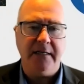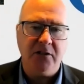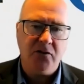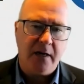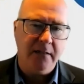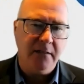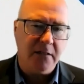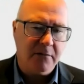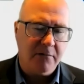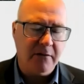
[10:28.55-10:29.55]
It's trading
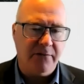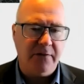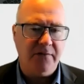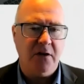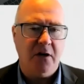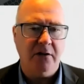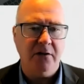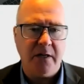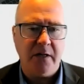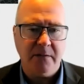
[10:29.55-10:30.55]
just around the
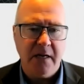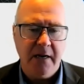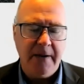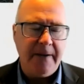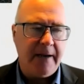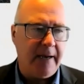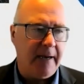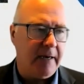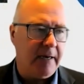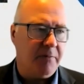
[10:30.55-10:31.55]
$50 US
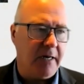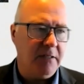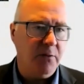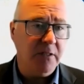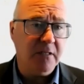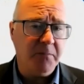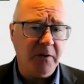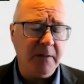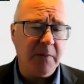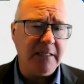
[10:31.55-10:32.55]
uh, price, which is a
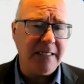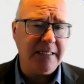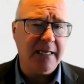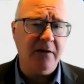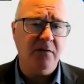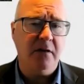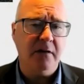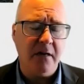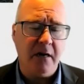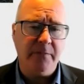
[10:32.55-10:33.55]
pretty big discount
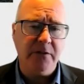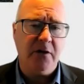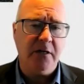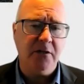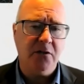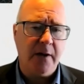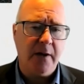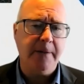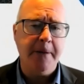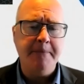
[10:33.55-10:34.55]
on an arbitrage
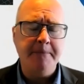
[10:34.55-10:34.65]
trade.